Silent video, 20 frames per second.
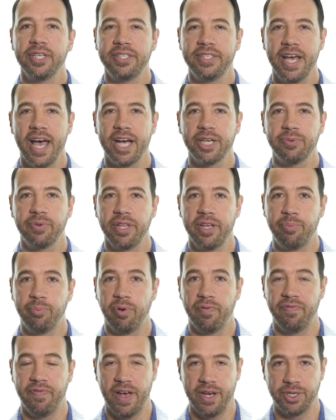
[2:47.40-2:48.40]
a tax relief
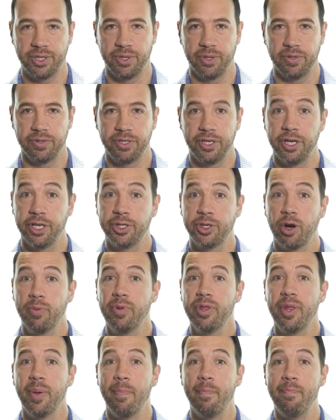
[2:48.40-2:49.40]
professional to
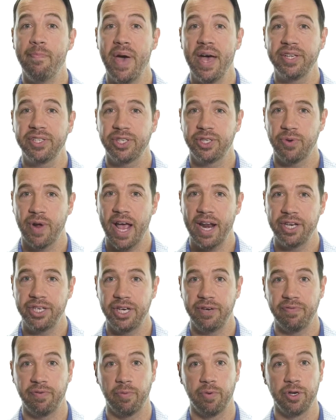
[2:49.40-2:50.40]
determine the best
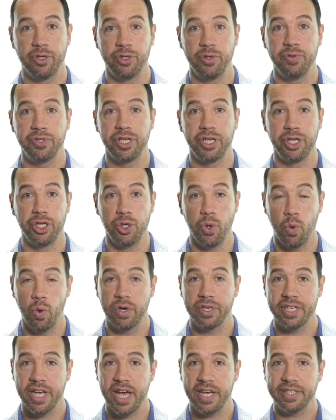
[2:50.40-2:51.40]
strategy for reducing your
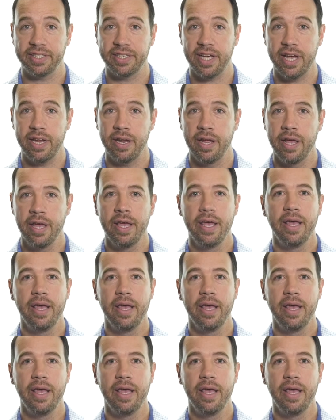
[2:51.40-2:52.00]
tax debt